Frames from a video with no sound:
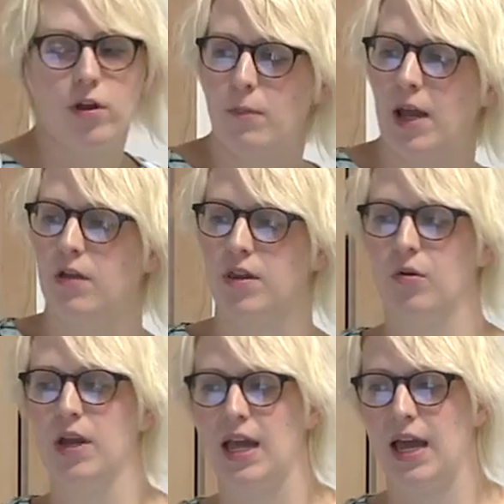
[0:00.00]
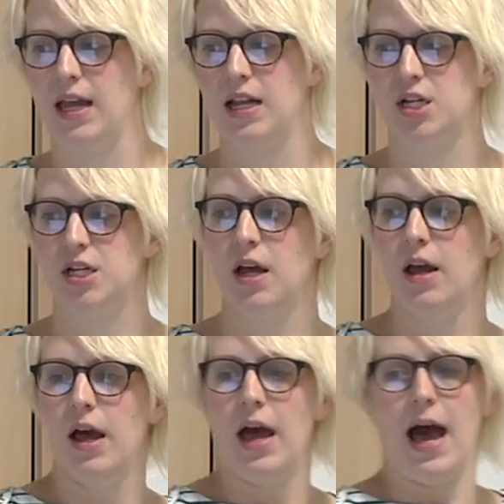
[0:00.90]
a space to engage
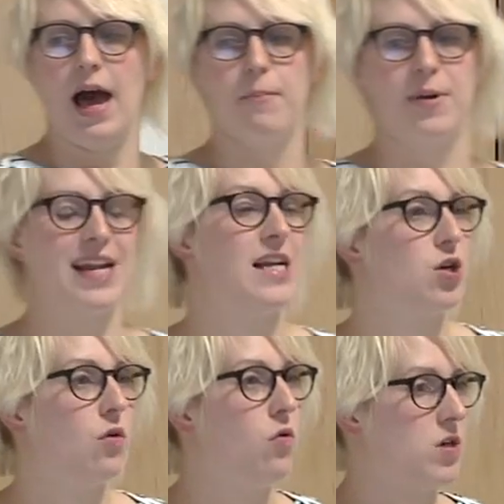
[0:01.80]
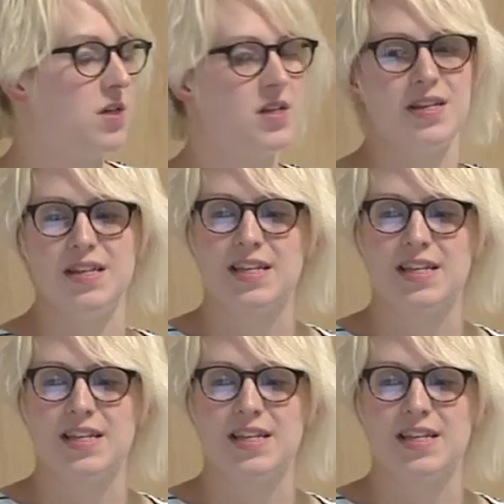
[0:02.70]
potential audiences and